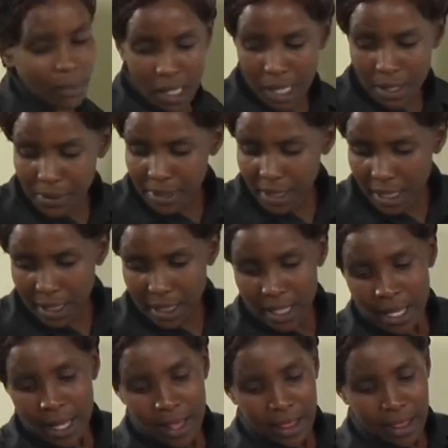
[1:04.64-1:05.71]
and he said
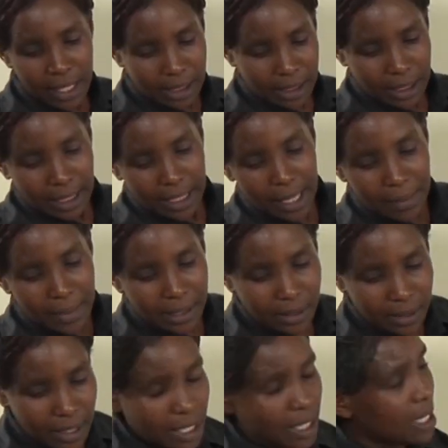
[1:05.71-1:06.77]
that
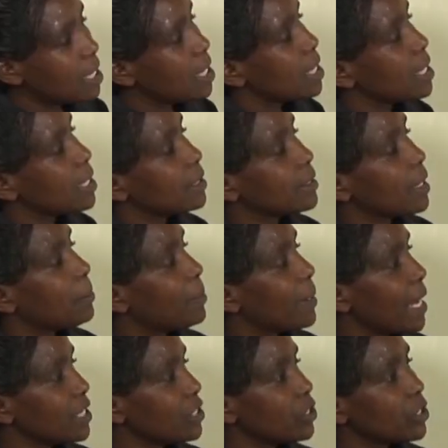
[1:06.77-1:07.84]
chemistry is a
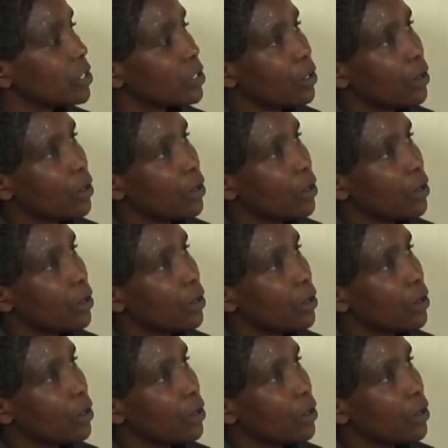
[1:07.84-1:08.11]
branch